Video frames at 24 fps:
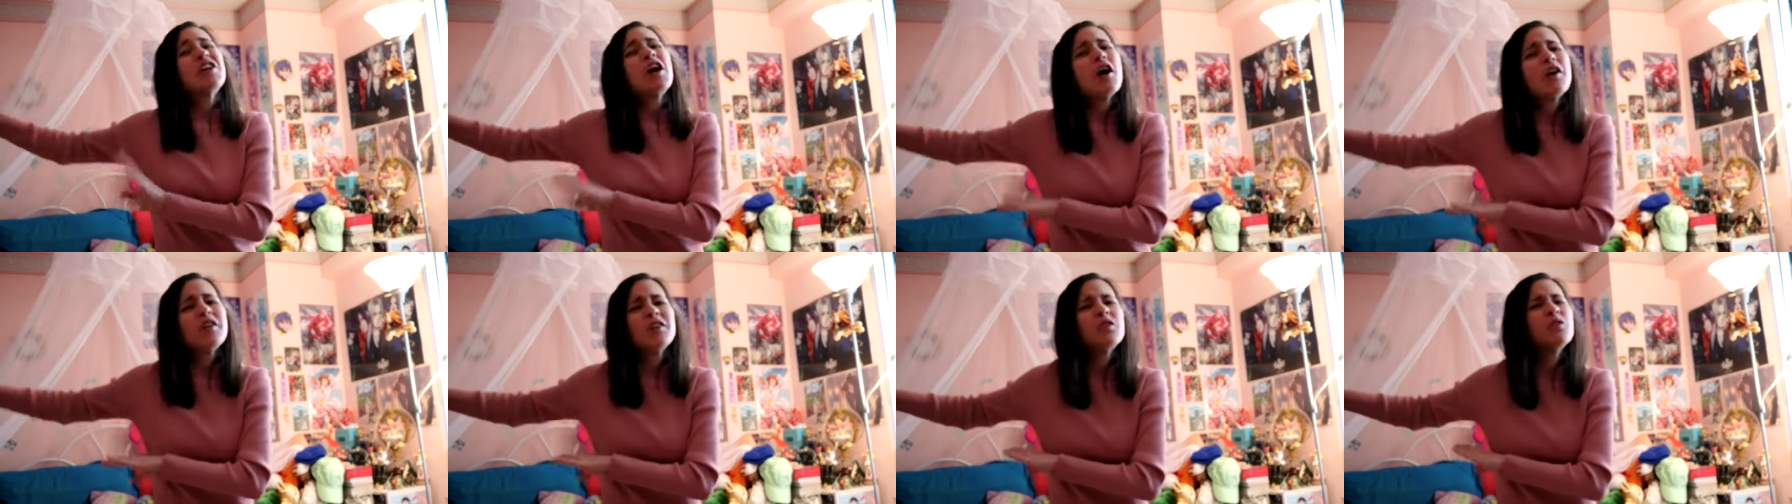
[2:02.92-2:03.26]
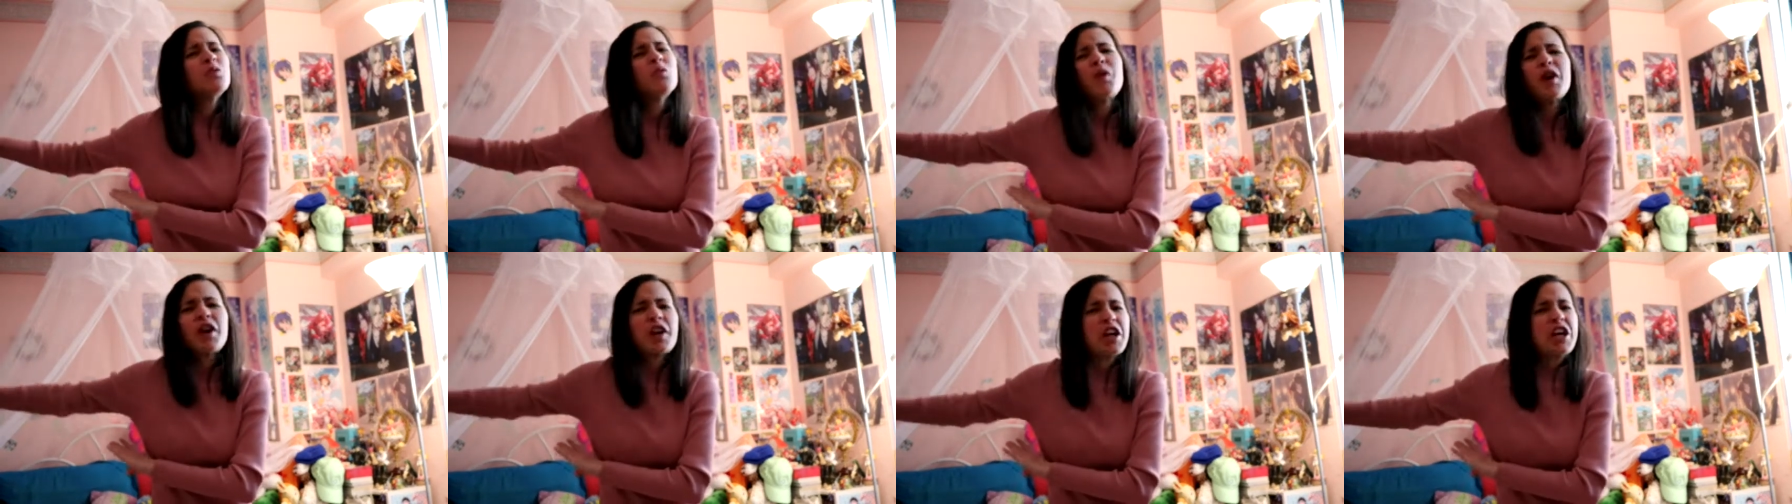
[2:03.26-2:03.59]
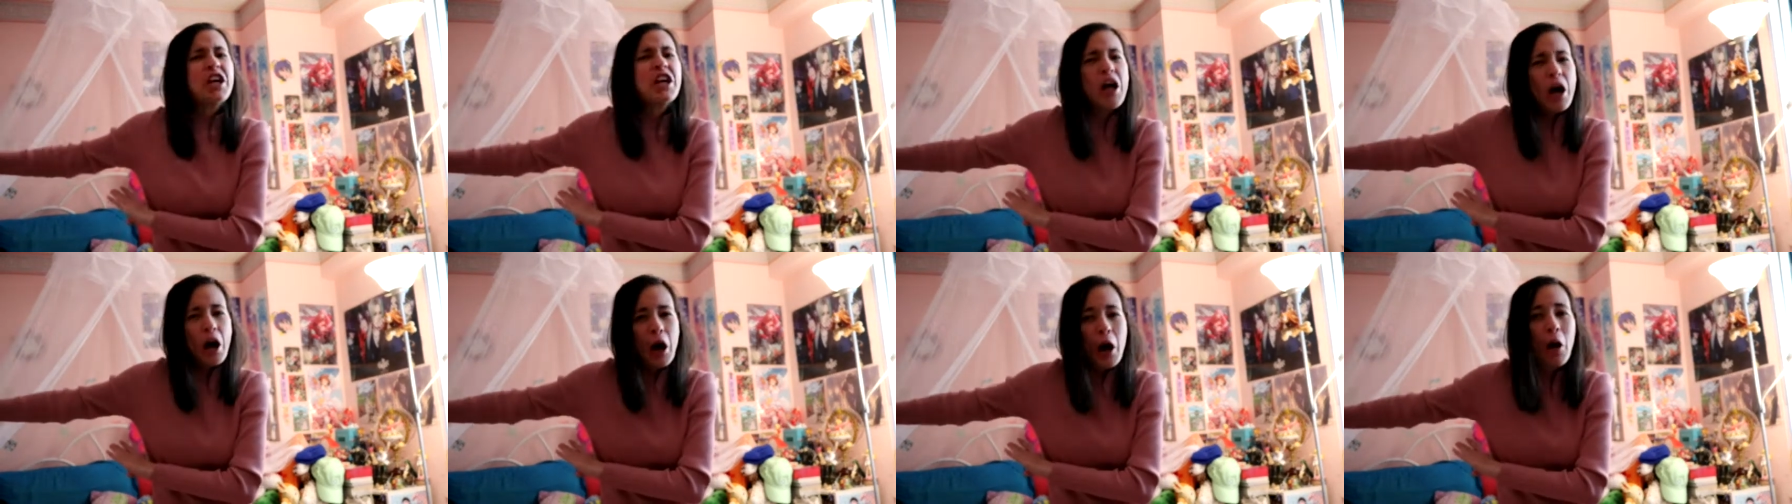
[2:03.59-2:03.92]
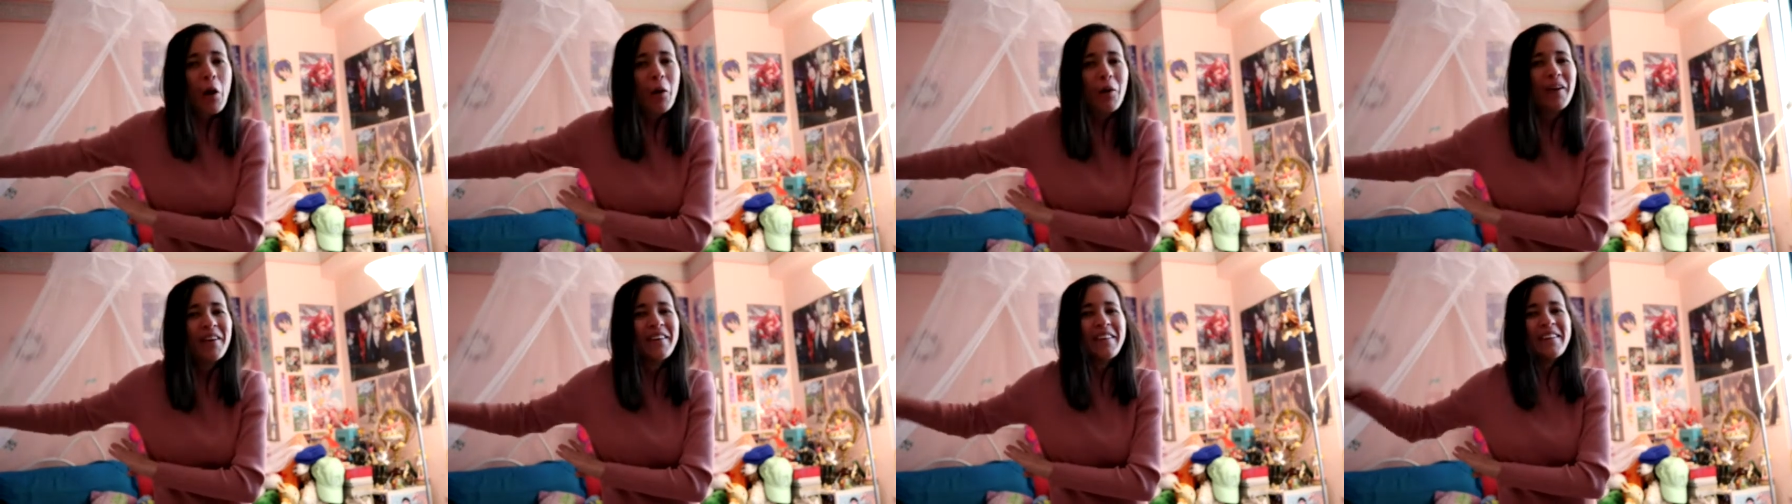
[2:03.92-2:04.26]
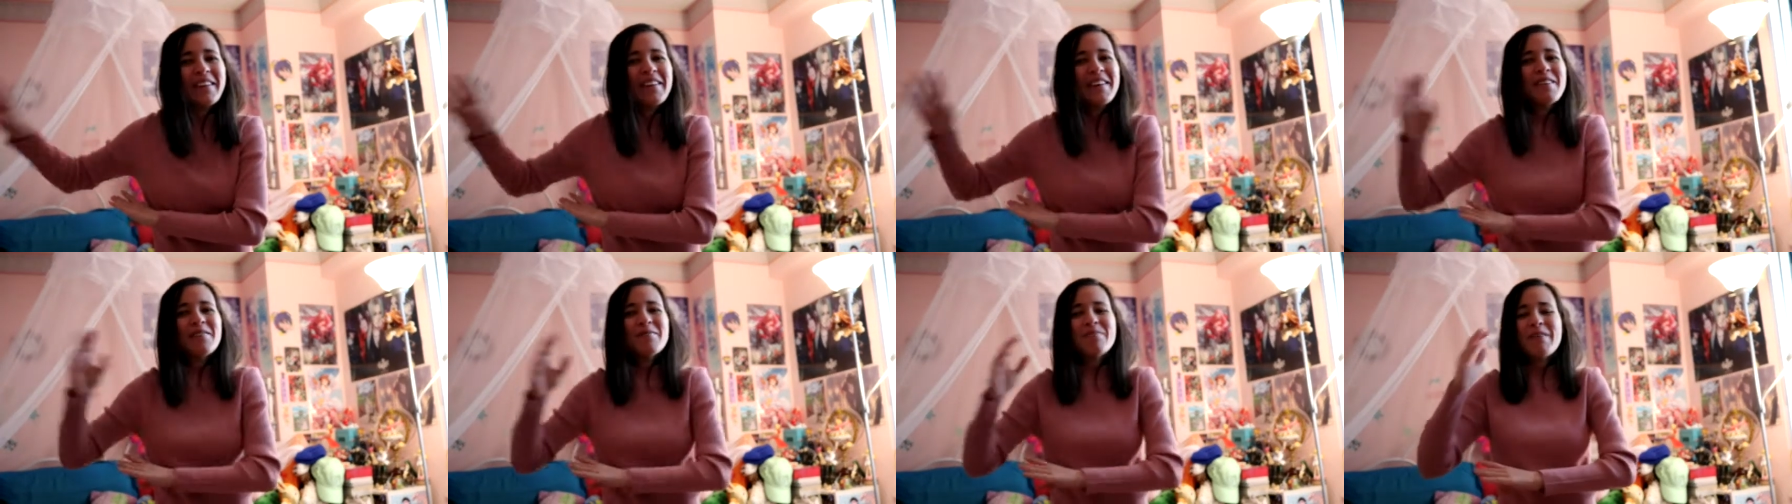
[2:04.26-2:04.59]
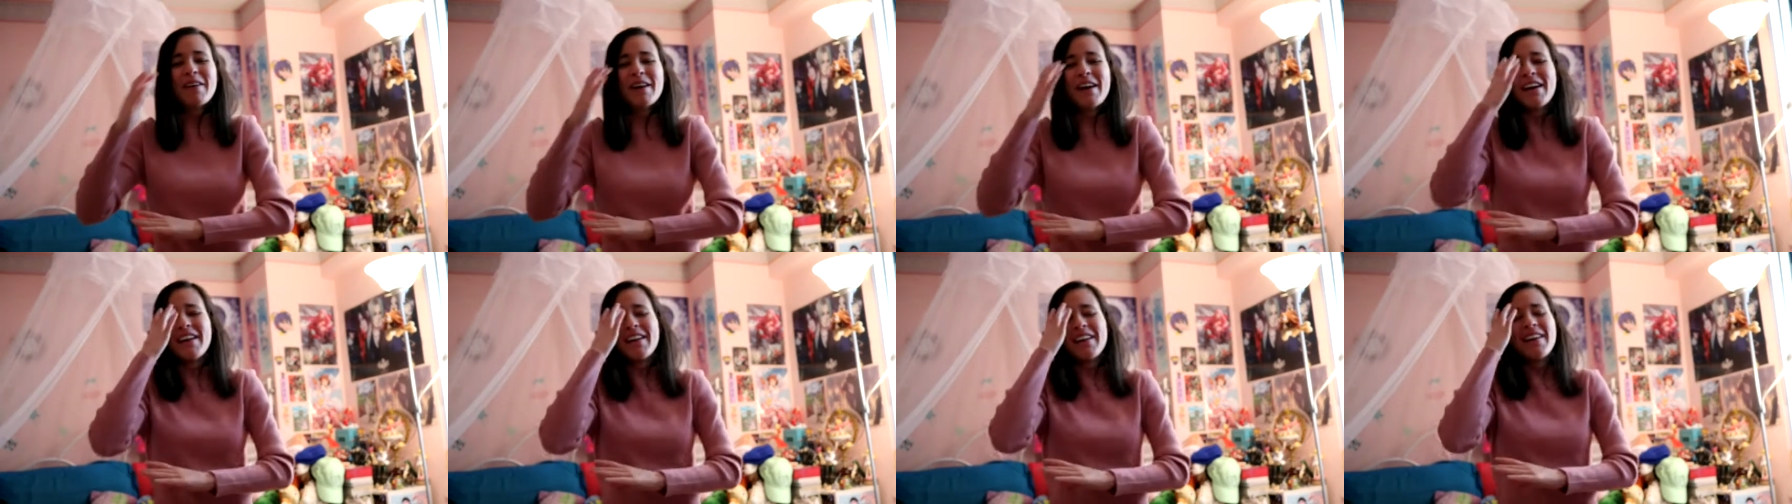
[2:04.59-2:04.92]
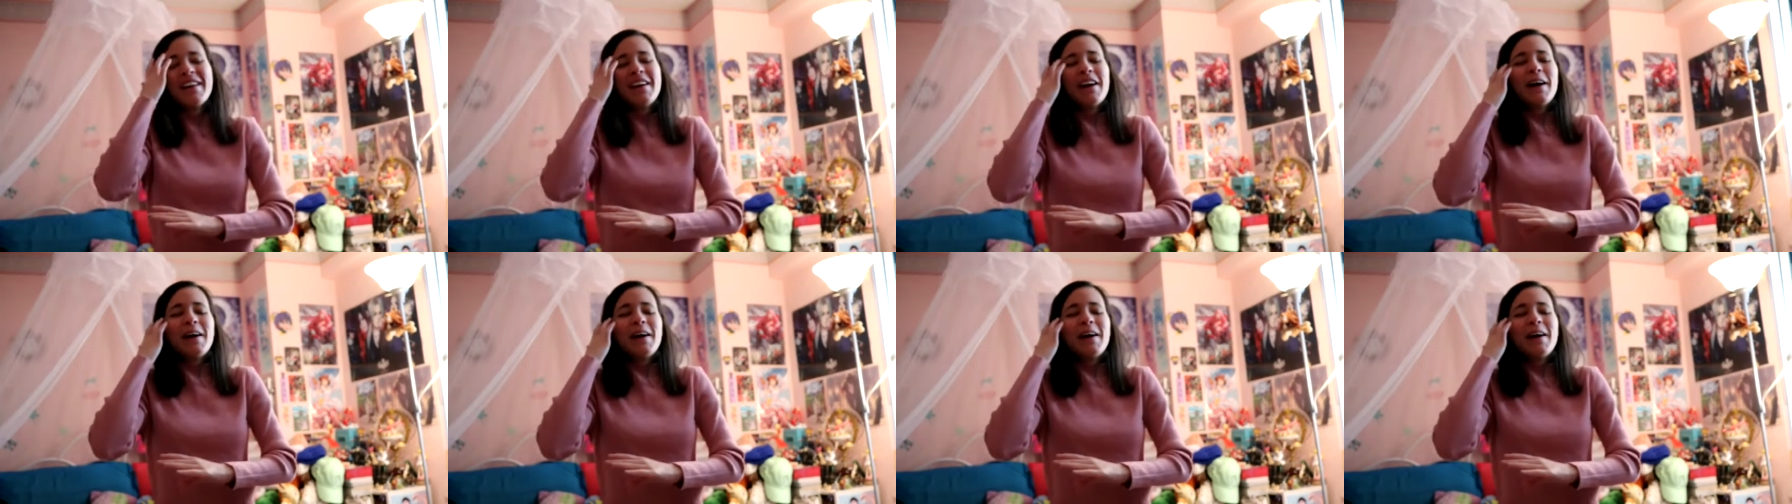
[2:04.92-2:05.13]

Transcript: tell you where to go. But